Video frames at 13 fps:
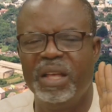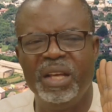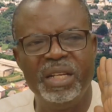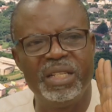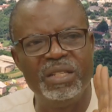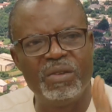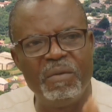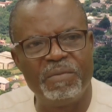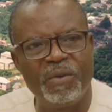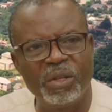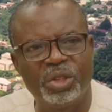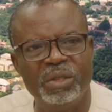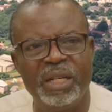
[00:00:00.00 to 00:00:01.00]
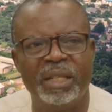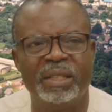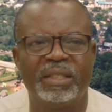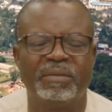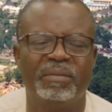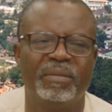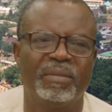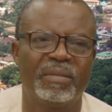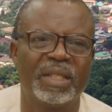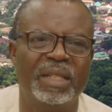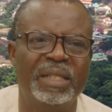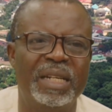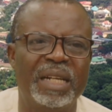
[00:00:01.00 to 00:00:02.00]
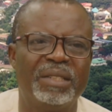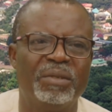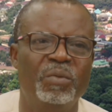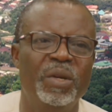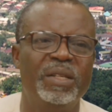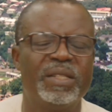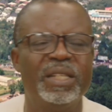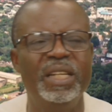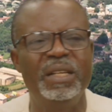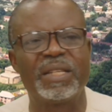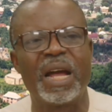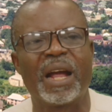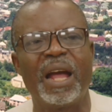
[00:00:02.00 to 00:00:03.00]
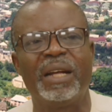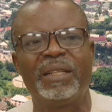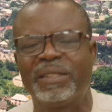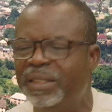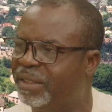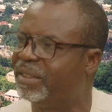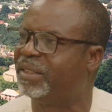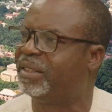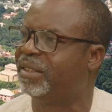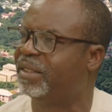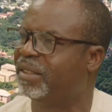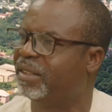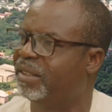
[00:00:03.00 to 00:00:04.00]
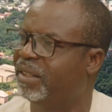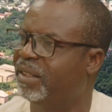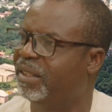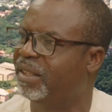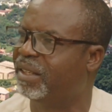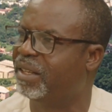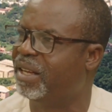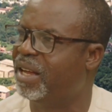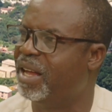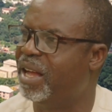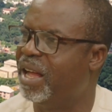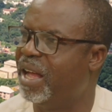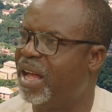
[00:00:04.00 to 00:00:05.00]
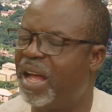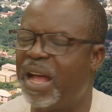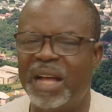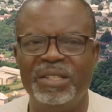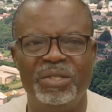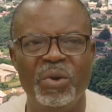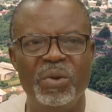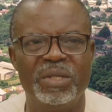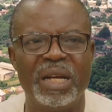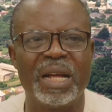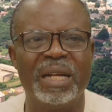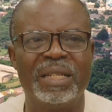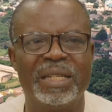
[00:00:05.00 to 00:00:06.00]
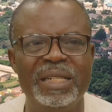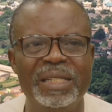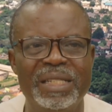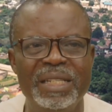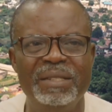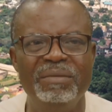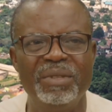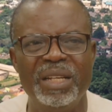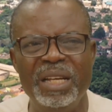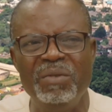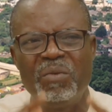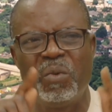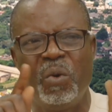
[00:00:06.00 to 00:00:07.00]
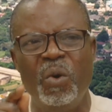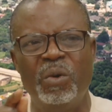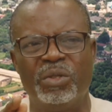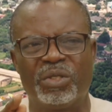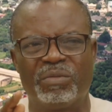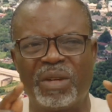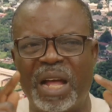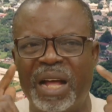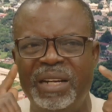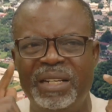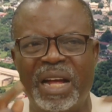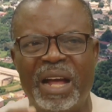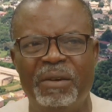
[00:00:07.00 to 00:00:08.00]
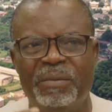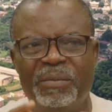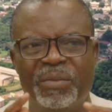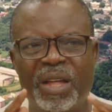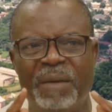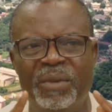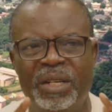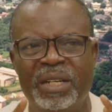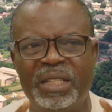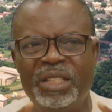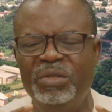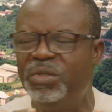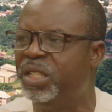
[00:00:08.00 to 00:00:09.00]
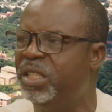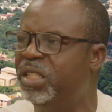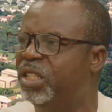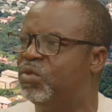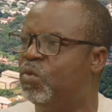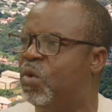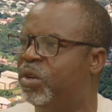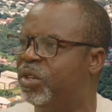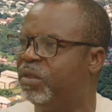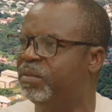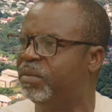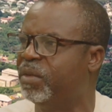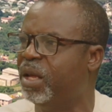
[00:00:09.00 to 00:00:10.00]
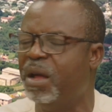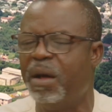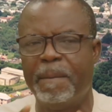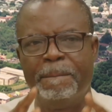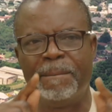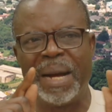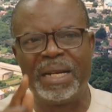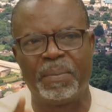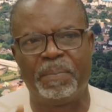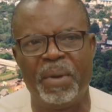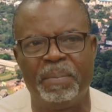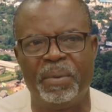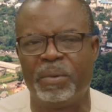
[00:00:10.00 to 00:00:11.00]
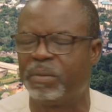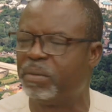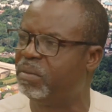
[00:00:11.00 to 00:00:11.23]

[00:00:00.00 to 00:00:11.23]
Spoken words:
It is unfortunate that we see psychiatrists as those that are treating, in quotes, I'm regretting using this word, mad people.